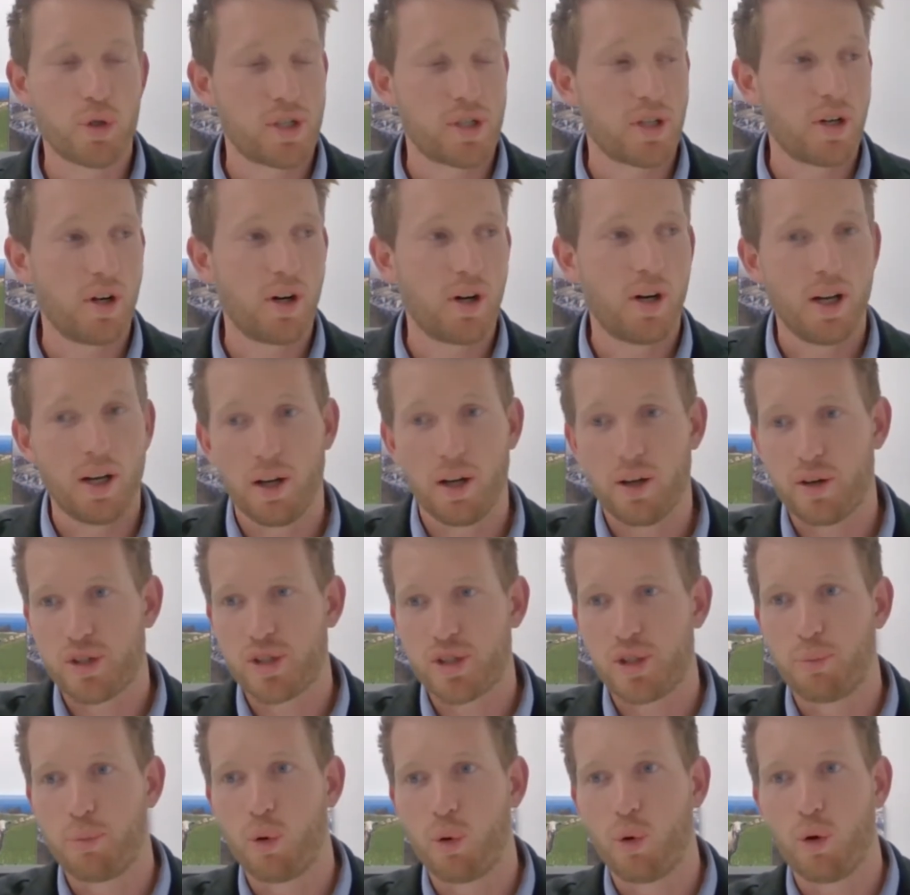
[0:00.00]
We've also
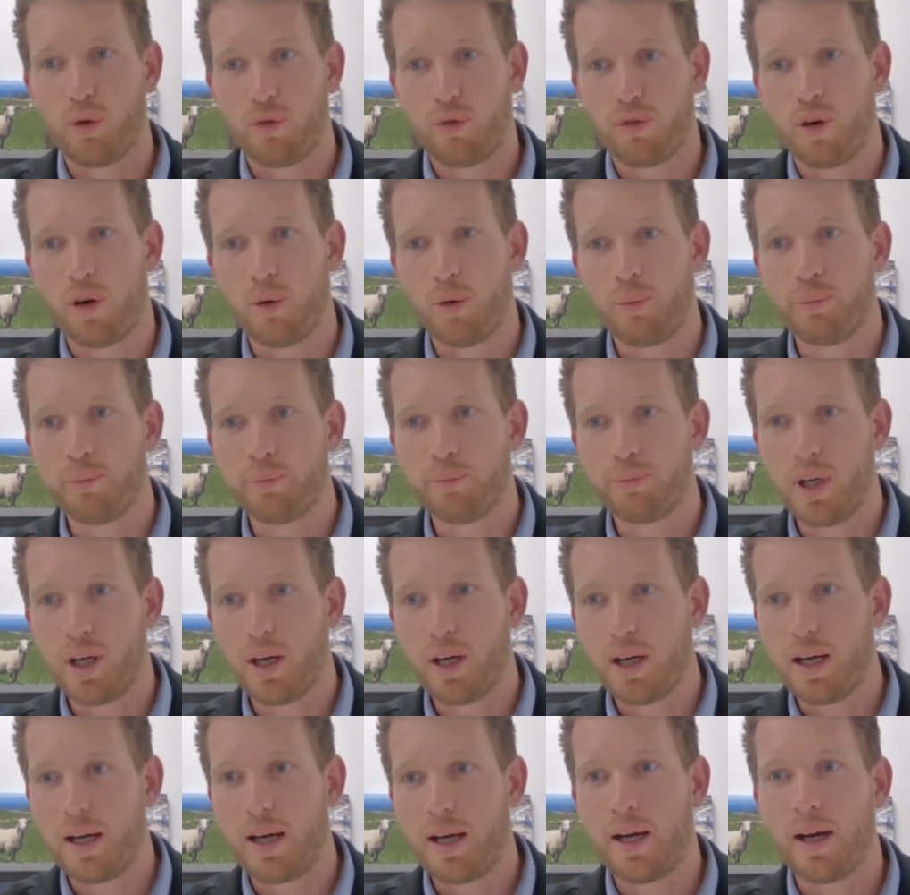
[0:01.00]
got a lot of support
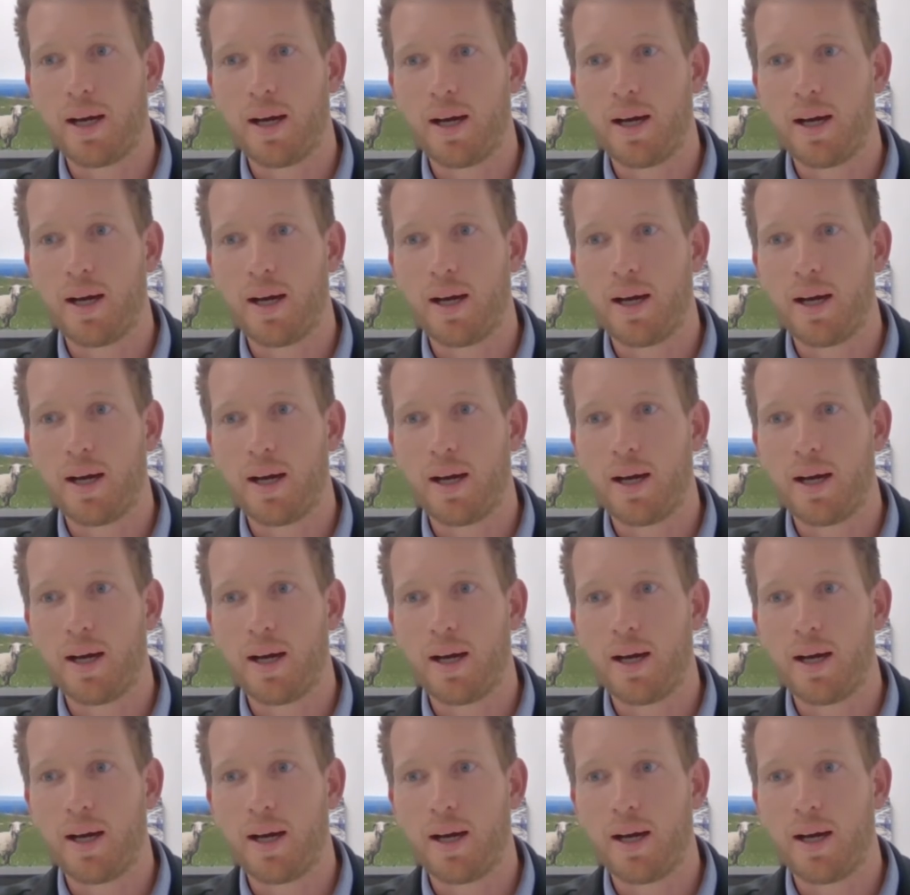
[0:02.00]
from